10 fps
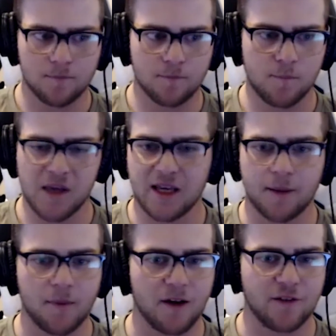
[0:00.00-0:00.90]
me and
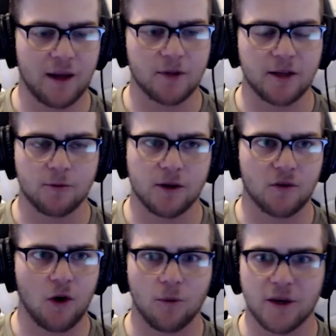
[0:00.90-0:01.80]
my family, we've
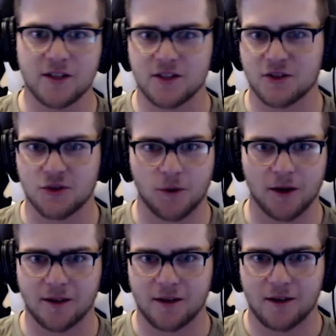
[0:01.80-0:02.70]
always
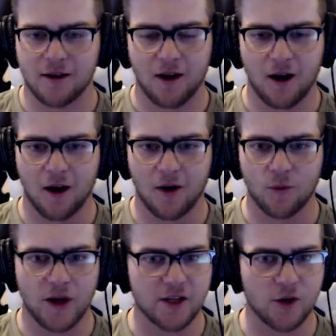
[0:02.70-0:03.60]
enjoyed
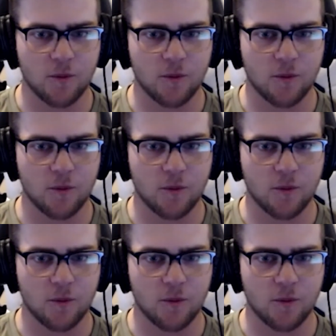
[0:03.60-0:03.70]
radio